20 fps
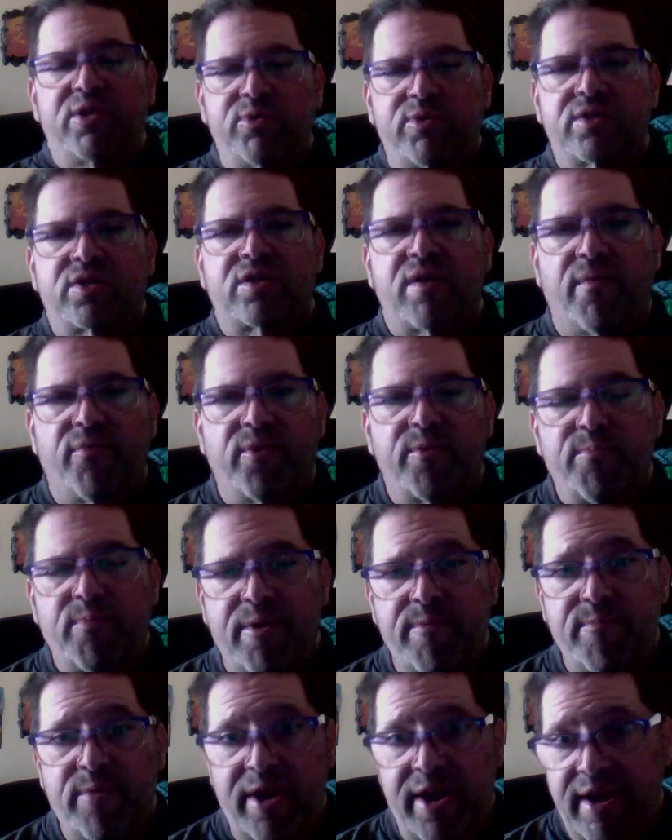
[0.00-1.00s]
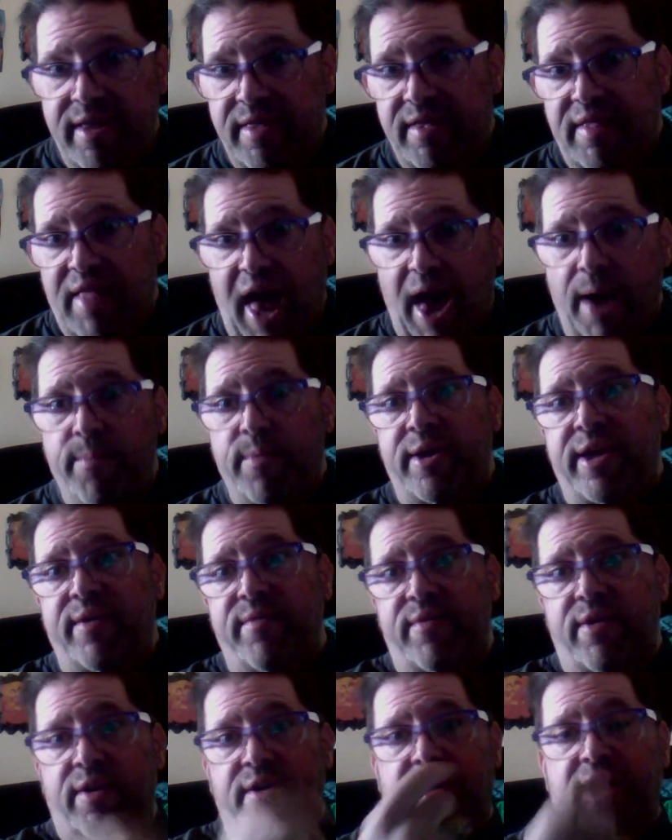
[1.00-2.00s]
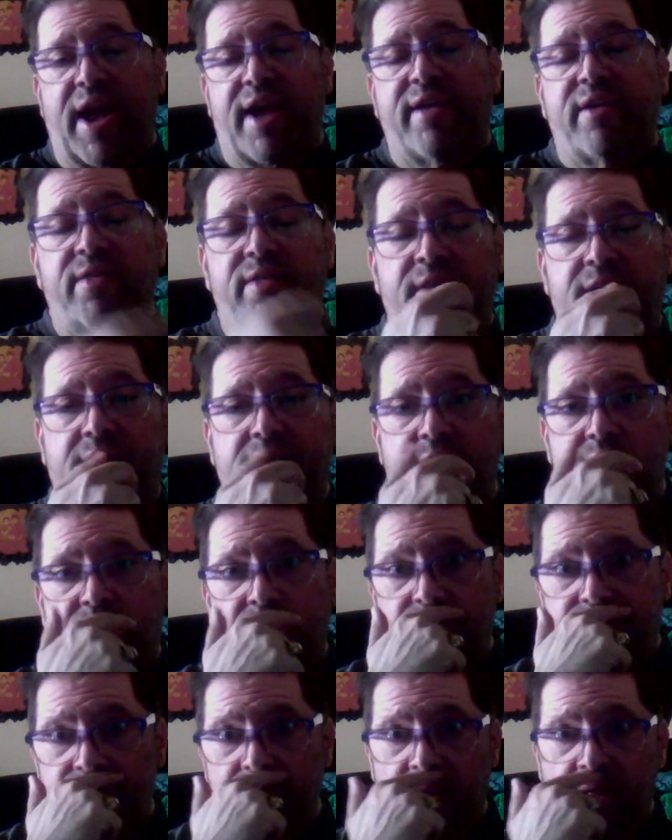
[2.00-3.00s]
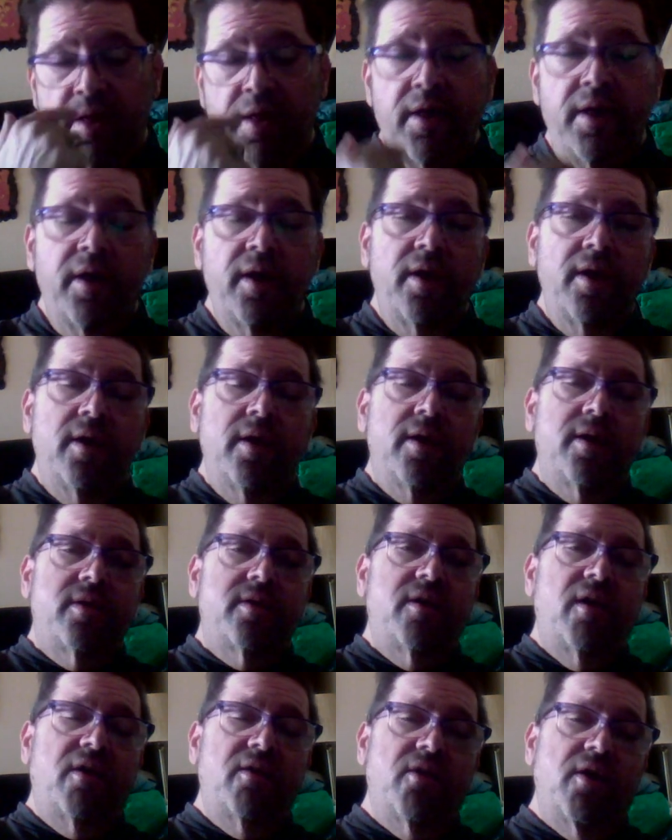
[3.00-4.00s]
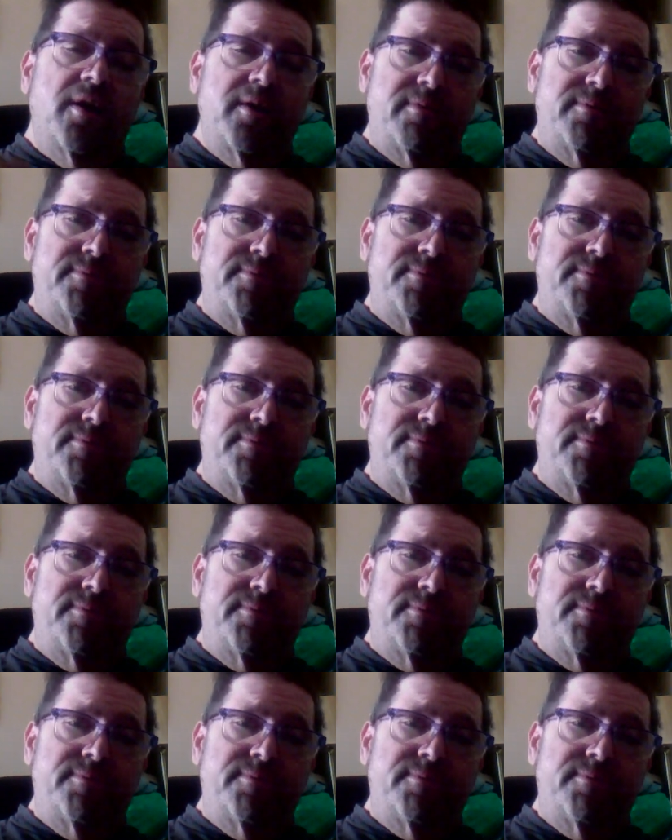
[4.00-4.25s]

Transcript: or something by being in the lobby giving out candy to the kids. Now look,